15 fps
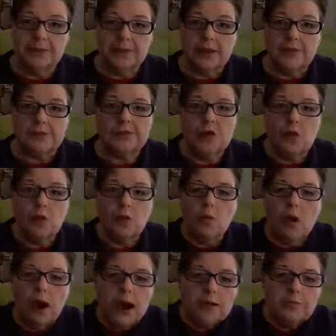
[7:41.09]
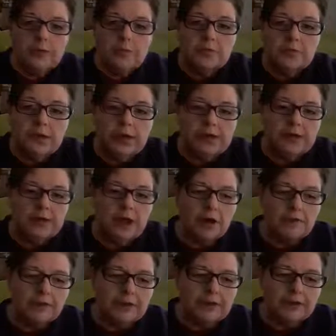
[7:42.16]
So why would we
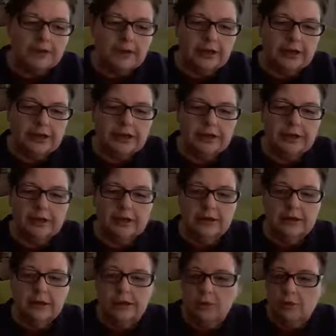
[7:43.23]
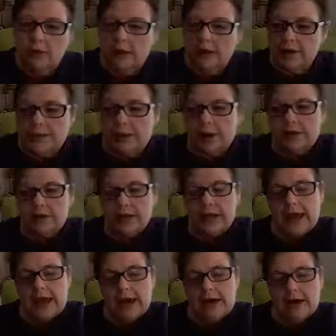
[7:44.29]
knowingly run around in
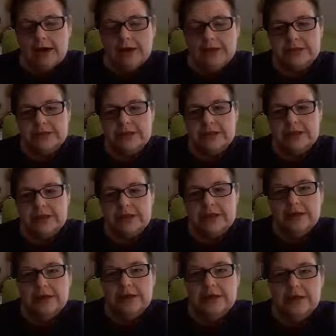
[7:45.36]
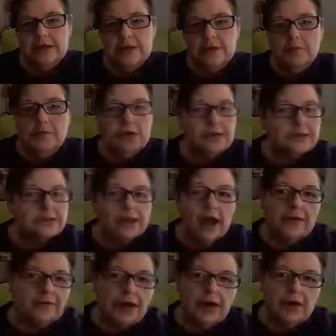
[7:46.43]
chaos when it's
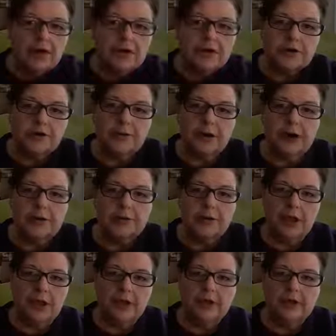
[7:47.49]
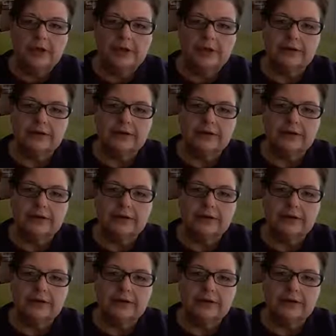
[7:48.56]
not that hard to create a plan?